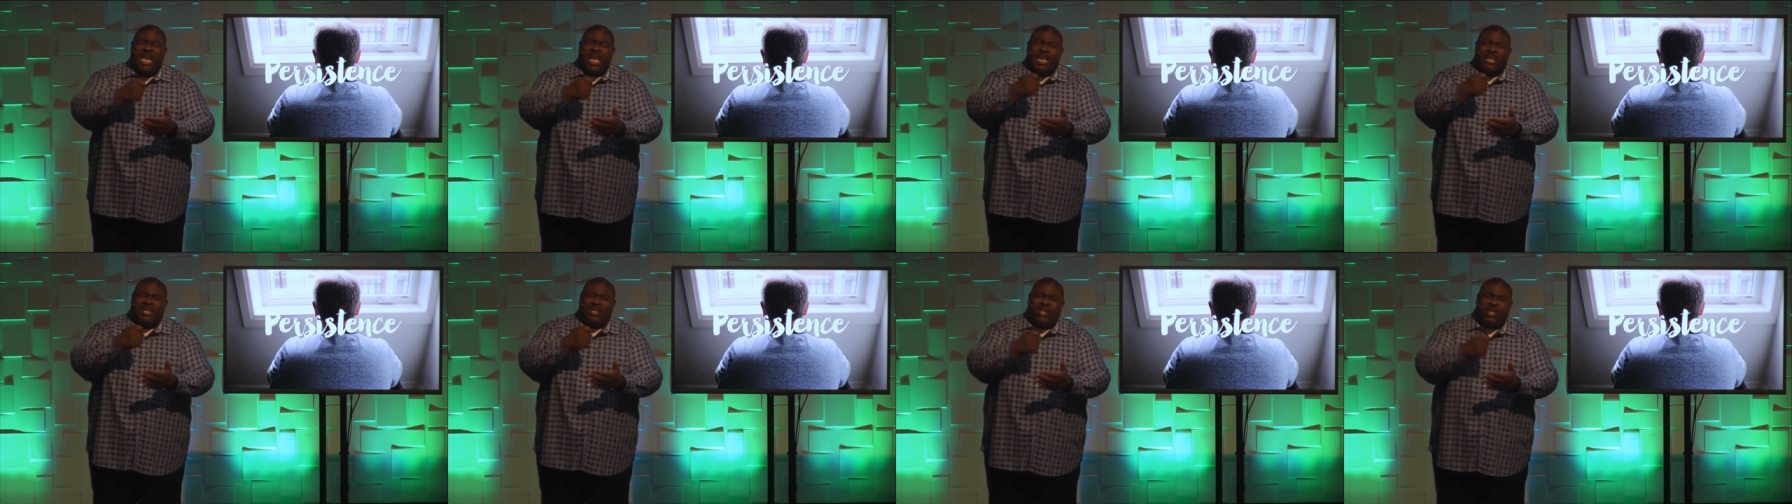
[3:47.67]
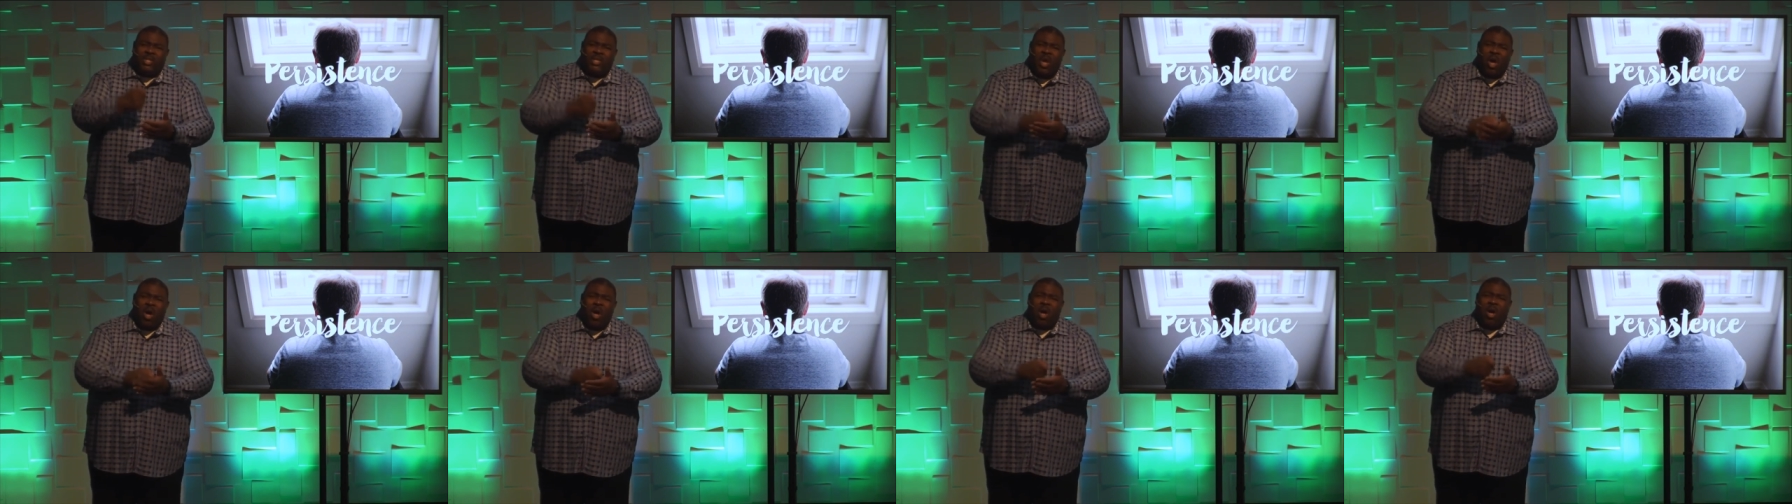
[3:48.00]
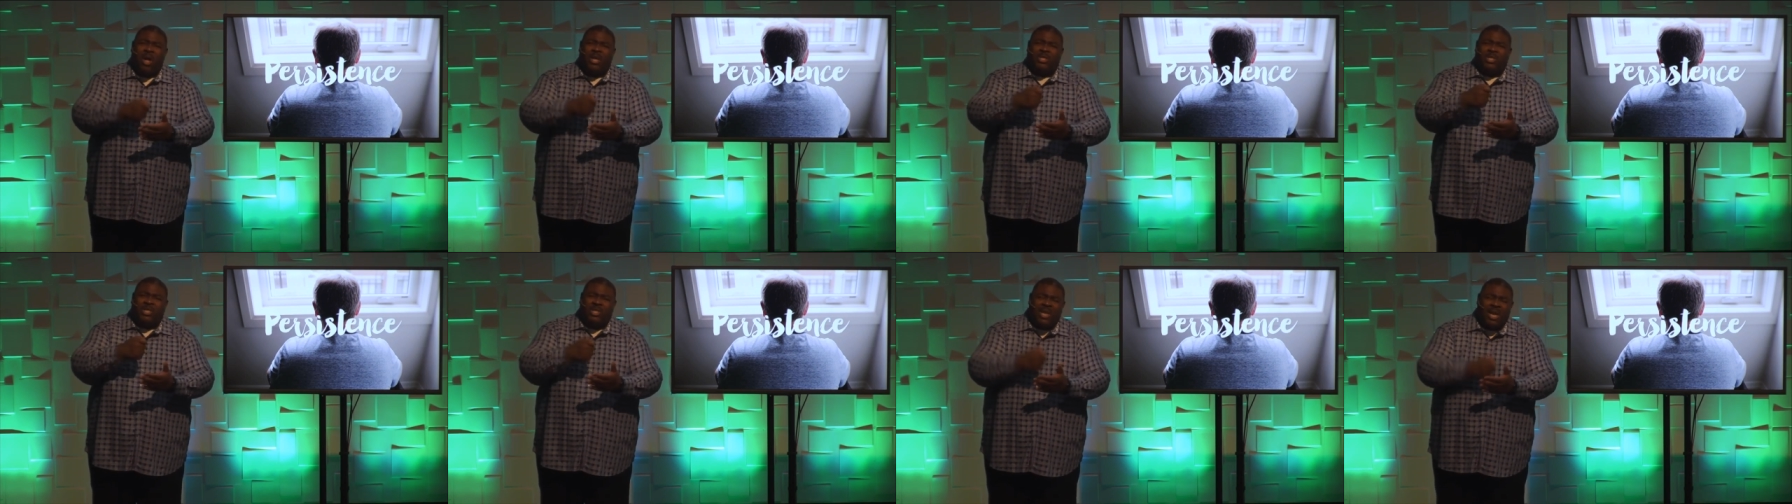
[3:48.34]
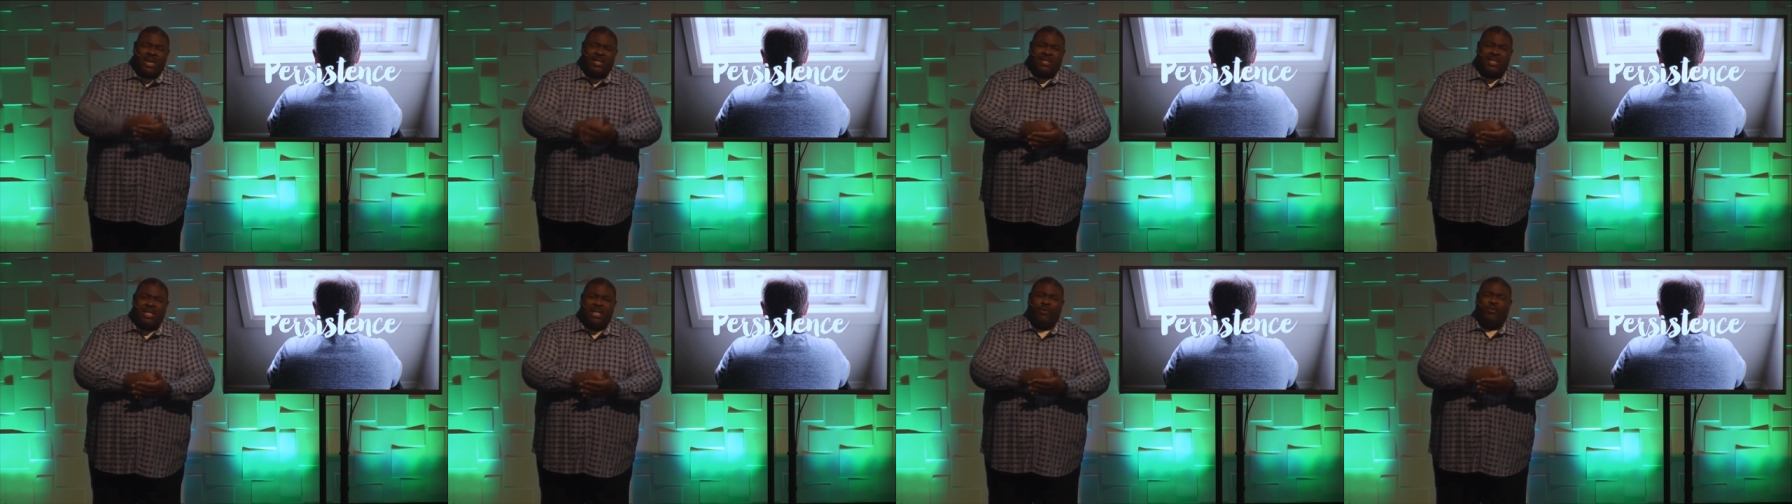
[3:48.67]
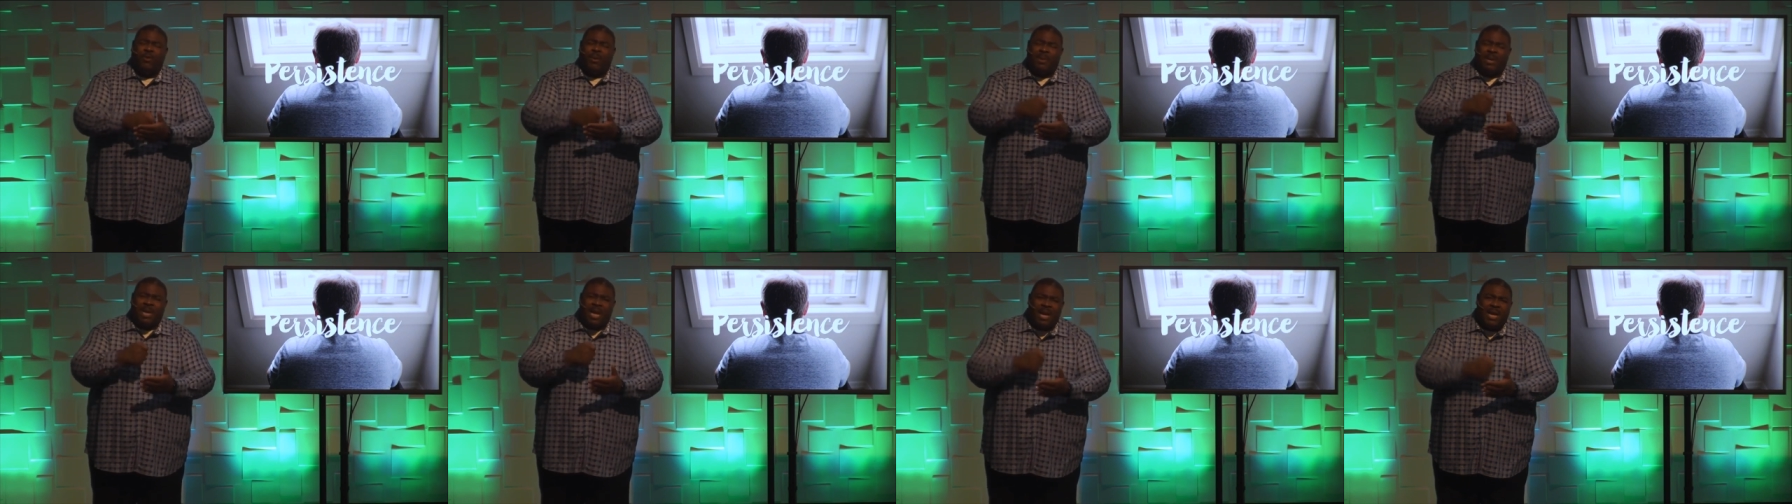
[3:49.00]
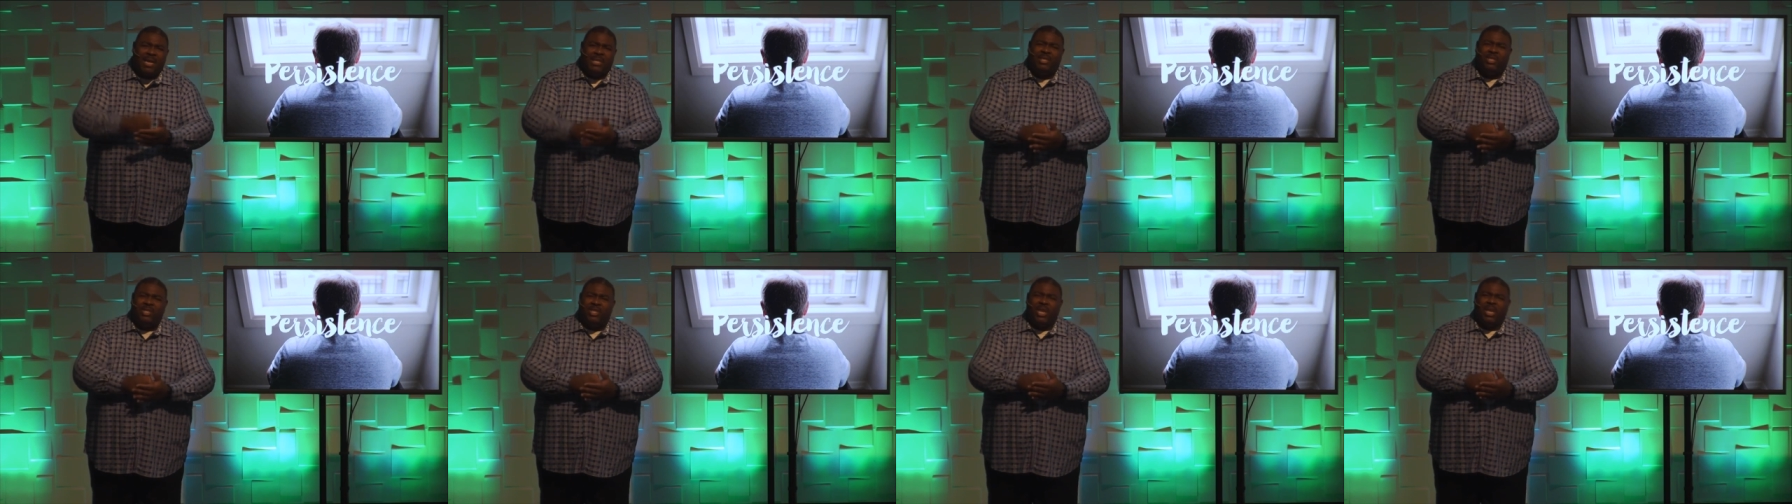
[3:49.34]
saw justice from an
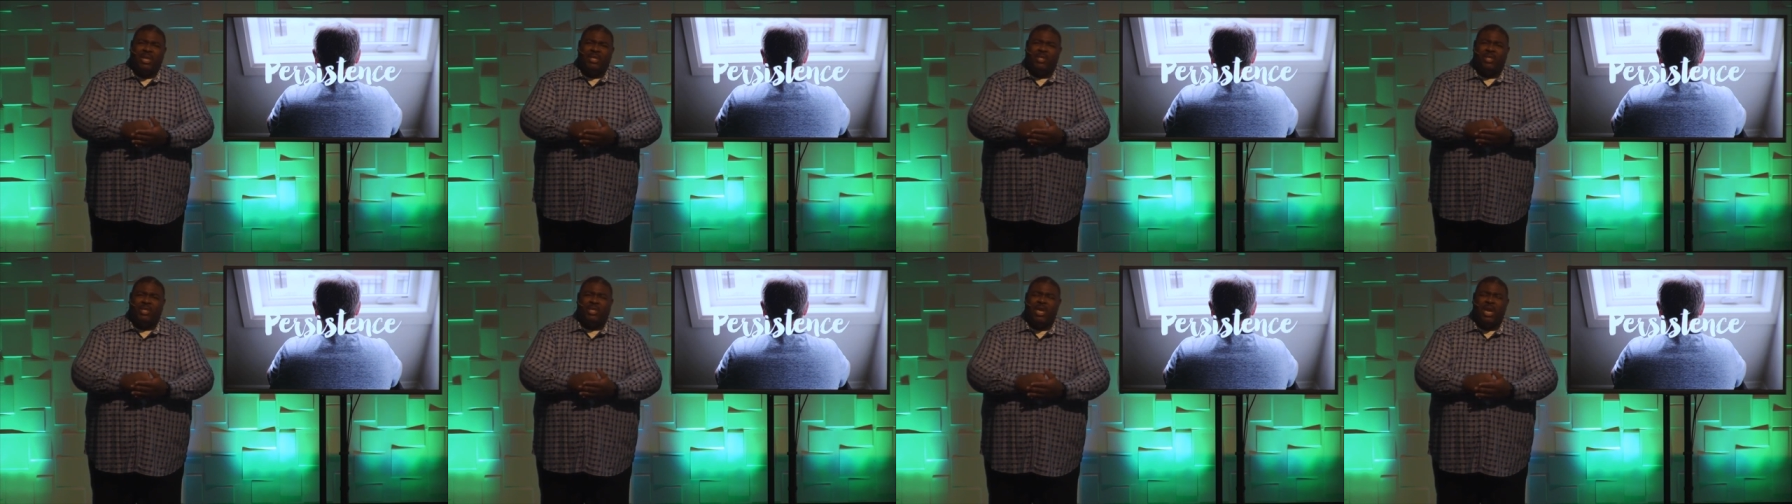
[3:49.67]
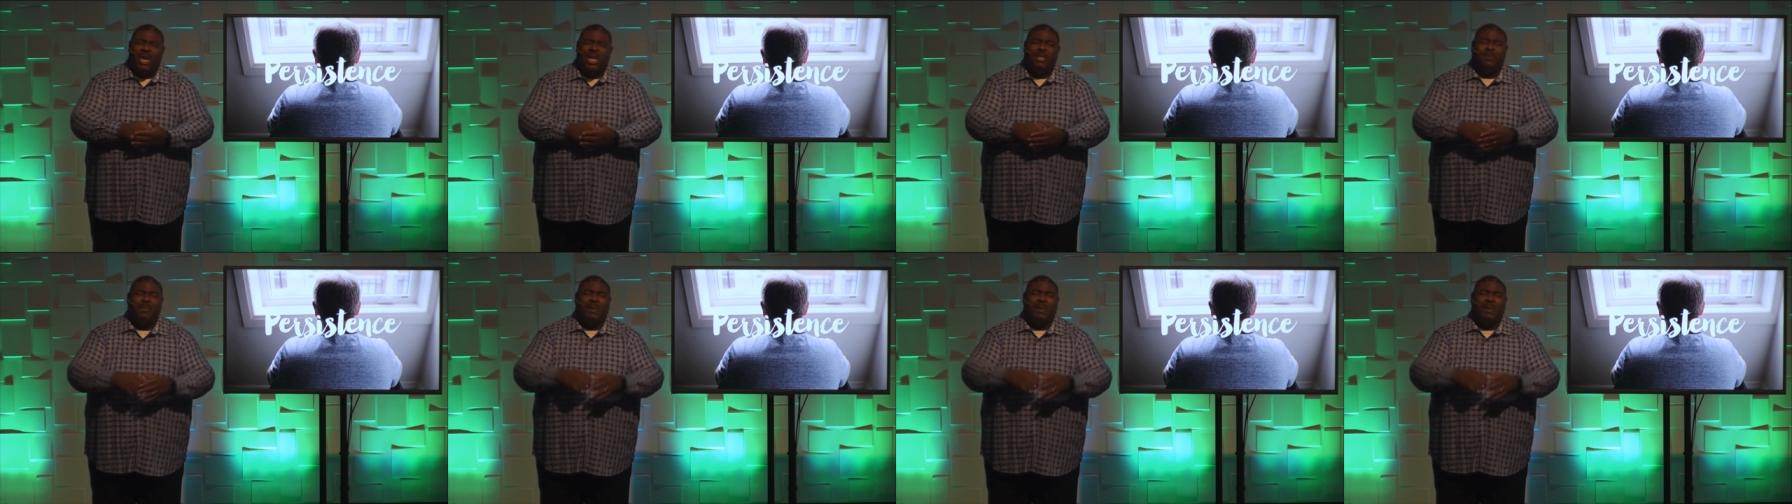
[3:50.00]
unjust judge,